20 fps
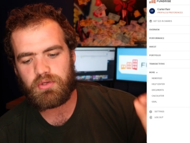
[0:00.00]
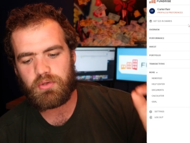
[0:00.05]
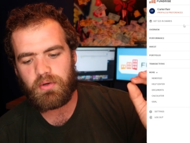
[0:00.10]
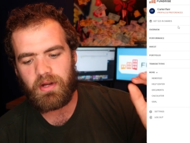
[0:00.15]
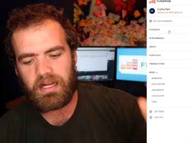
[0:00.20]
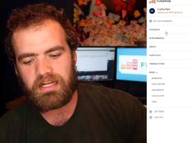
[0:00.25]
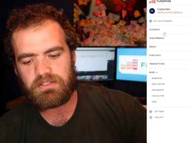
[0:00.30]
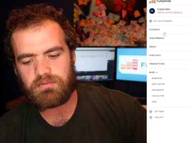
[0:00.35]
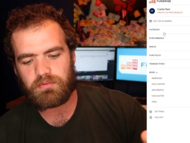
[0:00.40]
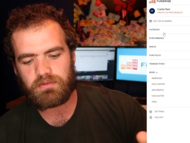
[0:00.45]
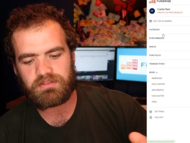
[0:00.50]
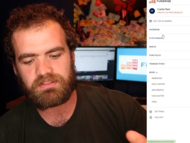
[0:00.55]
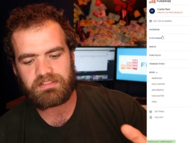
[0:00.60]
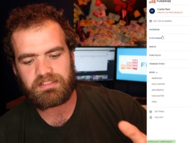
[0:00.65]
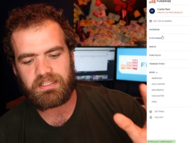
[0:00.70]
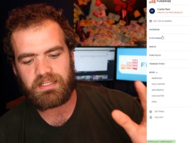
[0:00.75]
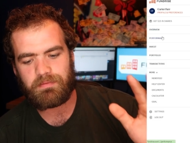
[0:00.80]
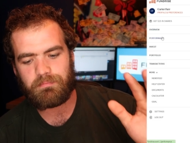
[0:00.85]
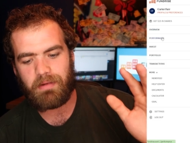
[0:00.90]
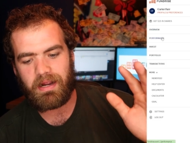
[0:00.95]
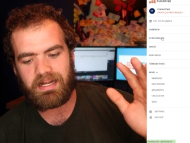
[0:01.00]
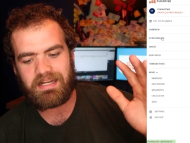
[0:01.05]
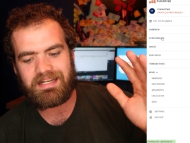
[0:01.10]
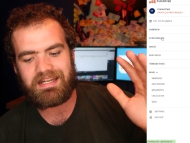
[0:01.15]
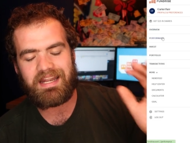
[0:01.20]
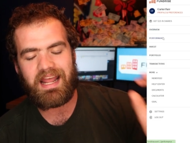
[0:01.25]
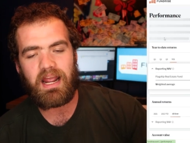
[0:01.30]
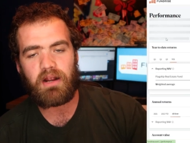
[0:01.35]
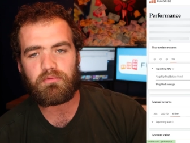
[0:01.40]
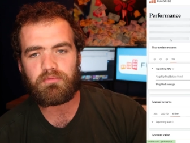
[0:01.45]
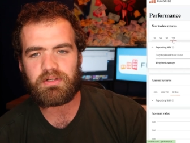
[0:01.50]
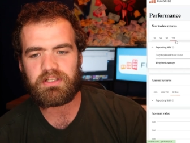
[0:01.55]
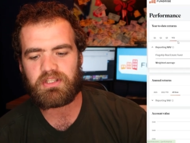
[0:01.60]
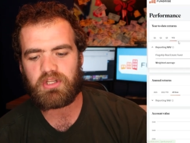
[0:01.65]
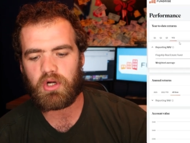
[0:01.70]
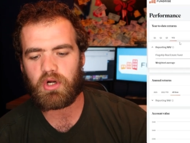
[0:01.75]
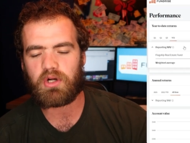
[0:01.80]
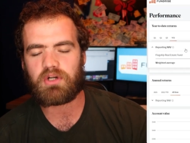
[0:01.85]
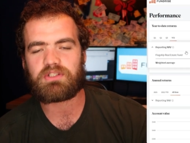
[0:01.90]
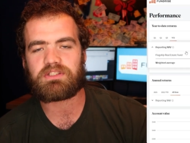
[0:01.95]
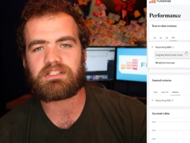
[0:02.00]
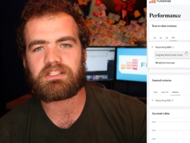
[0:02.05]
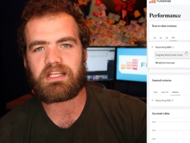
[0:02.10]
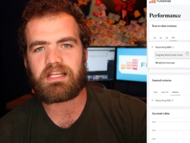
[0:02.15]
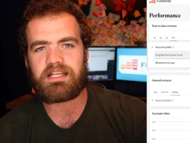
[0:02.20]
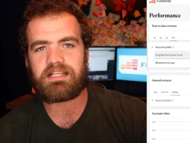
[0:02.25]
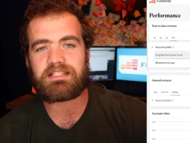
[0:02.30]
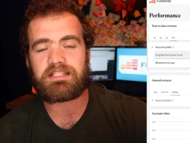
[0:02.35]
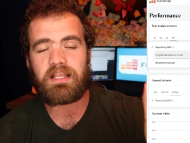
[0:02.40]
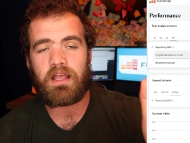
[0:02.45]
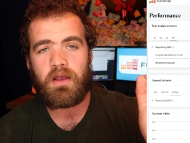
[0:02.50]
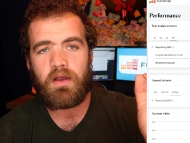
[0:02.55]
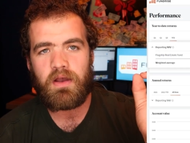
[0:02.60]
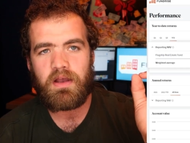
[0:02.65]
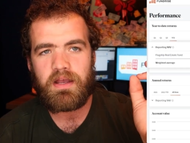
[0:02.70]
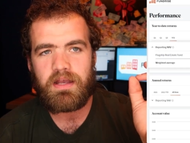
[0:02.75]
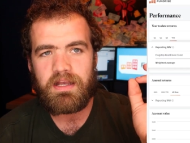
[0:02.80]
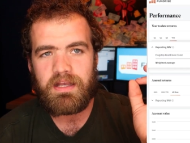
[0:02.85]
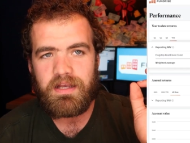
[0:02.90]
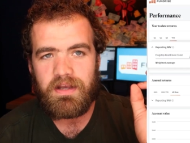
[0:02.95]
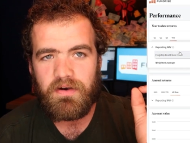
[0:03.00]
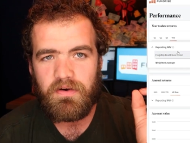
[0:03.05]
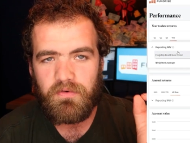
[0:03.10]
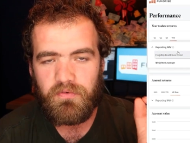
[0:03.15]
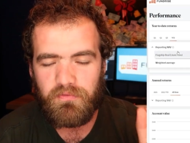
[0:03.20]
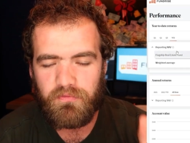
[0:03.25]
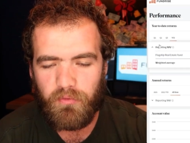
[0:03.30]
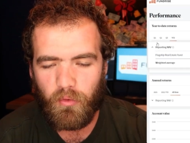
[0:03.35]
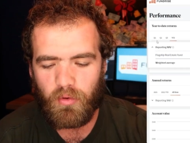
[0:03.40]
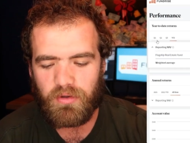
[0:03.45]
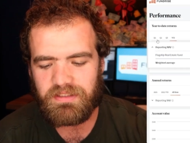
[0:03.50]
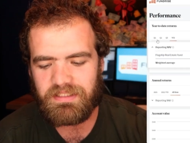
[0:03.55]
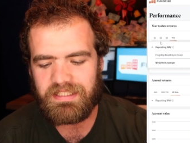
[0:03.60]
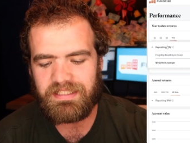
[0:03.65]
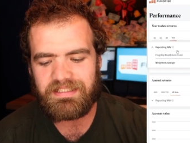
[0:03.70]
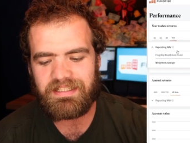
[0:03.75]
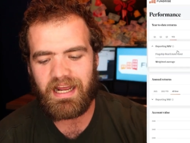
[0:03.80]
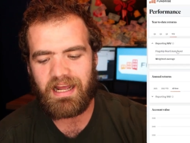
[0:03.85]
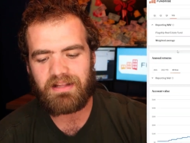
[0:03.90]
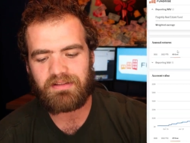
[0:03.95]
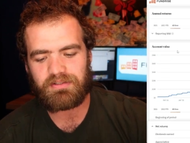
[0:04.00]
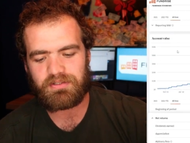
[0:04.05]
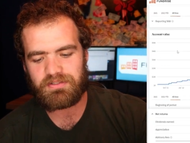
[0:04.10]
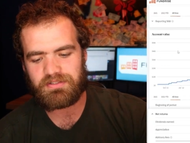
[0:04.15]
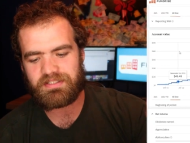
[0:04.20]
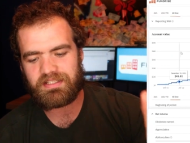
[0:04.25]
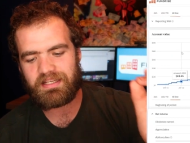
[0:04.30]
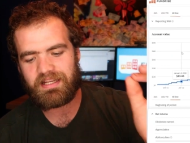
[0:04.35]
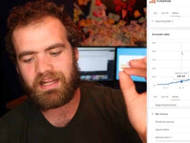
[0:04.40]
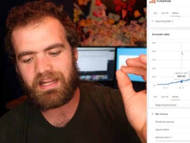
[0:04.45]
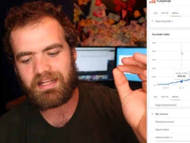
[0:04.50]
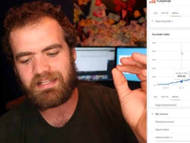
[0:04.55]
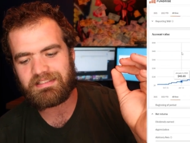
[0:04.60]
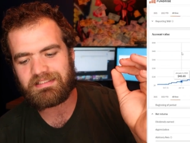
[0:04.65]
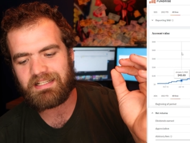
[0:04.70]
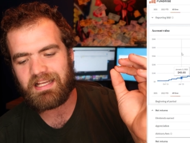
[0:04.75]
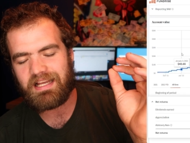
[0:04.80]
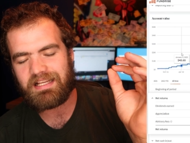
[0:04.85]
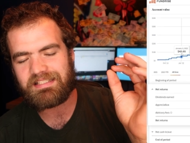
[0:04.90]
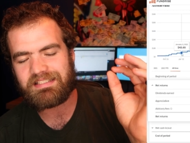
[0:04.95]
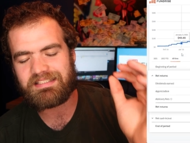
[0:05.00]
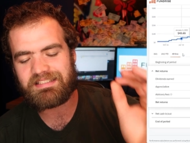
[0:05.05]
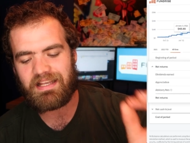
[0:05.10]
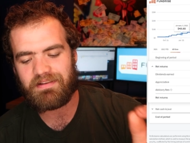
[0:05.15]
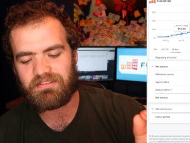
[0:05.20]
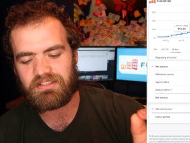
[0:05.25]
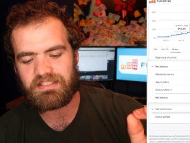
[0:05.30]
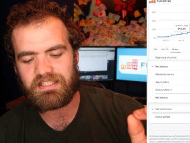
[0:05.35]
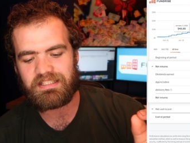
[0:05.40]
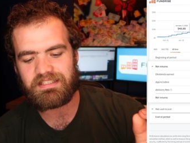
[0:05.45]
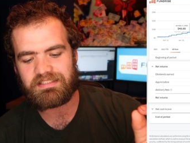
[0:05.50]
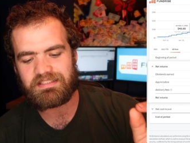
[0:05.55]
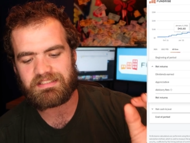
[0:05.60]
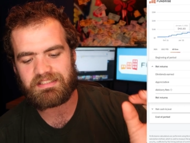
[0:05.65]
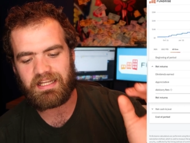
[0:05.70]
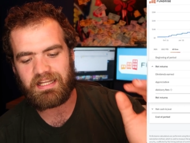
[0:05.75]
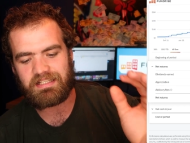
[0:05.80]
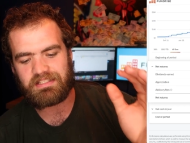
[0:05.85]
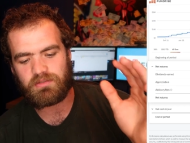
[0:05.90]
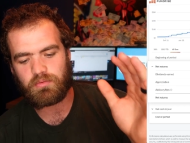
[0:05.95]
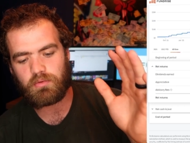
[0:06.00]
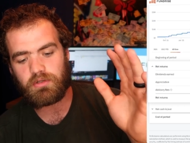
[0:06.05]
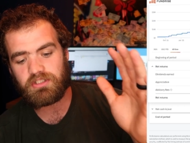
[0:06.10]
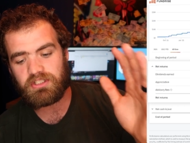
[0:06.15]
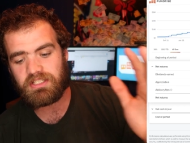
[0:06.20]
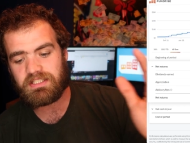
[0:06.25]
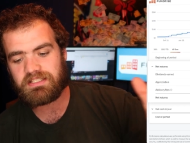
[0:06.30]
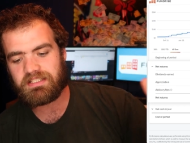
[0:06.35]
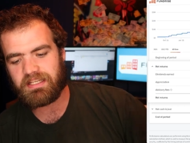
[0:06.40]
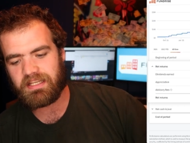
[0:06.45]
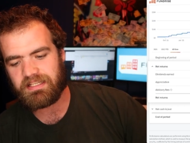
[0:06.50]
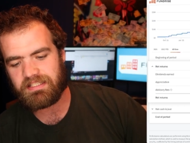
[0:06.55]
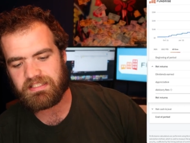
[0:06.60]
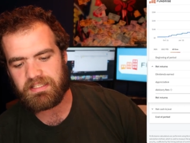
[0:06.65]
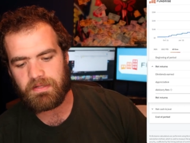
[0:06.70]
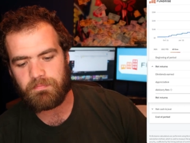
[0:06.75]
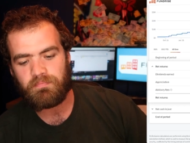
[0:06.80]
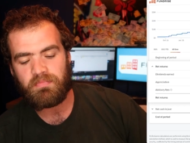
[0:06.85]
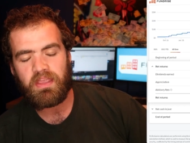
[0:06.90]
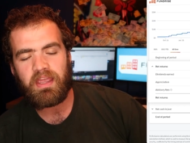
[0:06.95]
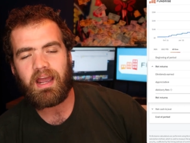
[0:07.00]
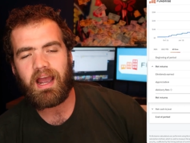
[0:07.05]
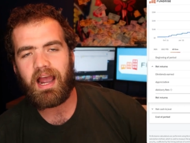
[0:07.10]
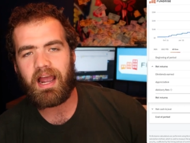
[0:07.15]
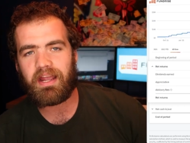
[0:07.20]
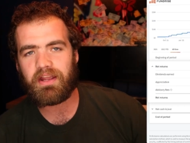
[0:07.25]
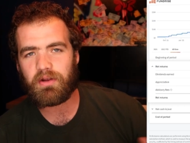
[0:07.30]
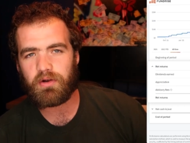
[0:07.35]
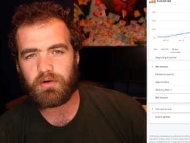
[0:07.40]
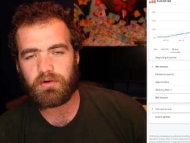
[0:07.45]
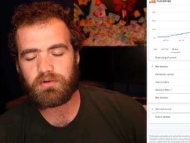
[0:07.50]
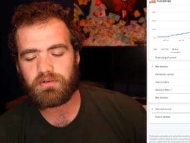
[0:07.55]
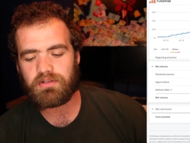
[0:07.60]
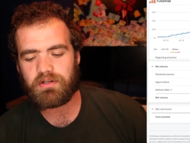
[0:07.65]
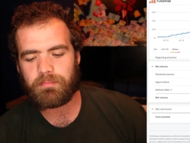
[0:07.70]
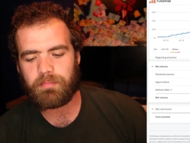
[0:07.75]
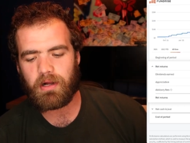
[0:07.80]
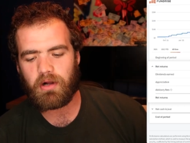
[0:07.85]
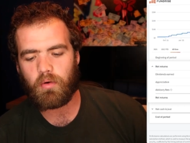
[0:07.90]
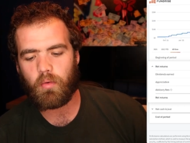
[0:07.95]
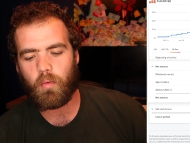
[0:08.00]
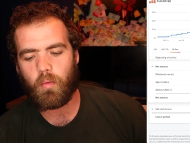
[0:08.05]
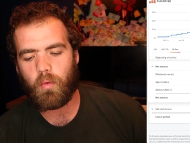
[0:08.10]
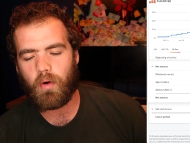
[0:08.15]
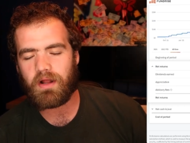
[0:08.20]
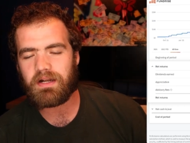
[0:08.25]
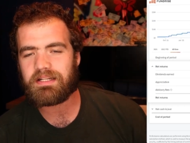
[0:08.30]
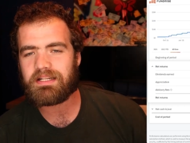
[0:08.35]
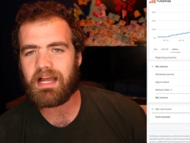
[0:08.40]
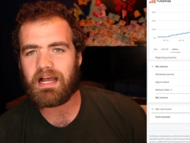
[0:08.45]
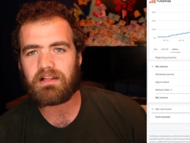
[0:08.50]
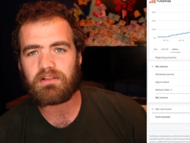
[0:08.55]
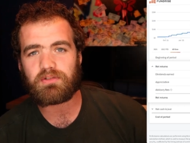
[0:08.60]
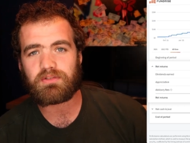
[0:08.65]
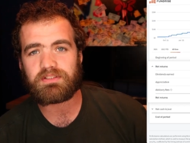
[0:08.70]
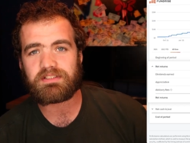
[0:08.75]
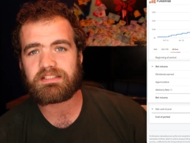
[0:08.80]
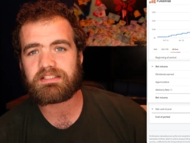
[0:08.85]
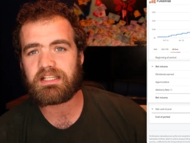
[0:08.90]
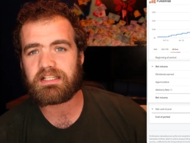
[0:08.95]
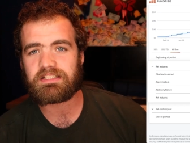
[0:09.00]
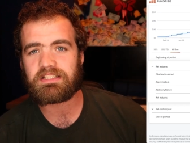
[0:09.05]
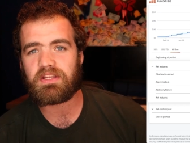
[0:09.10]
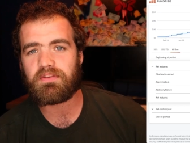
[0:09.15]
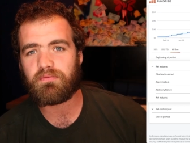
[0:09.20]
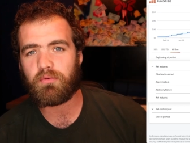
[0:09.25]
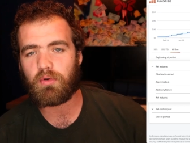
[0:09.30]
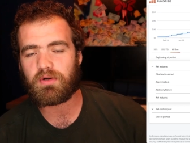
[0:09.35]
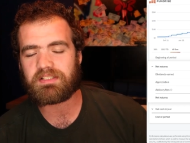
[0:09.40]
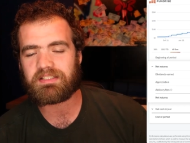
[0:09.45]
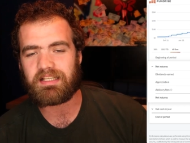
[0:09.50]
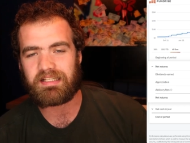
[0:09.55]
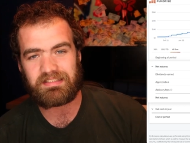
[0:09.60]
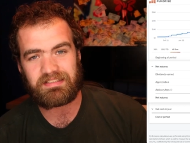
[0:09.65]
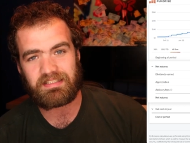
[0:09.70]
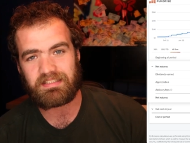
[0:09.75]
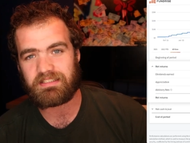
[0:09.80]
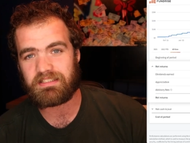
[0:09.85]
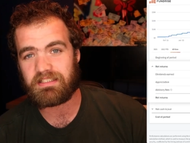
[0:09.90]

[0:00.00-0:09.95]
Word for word: you guys will see my net returns is $14.17, which is decent. I earned about $1.64